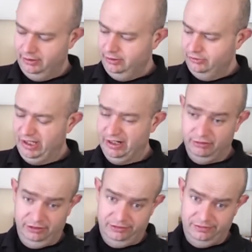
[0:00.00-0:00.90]

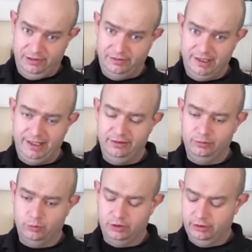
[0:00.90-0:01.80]
general lathe
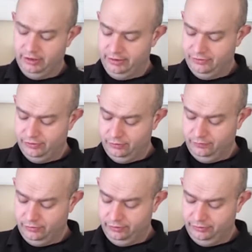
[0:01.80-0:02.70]
work and so
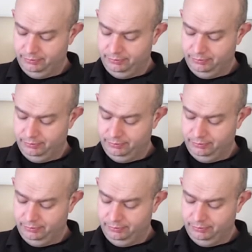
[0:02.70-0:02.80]
forth,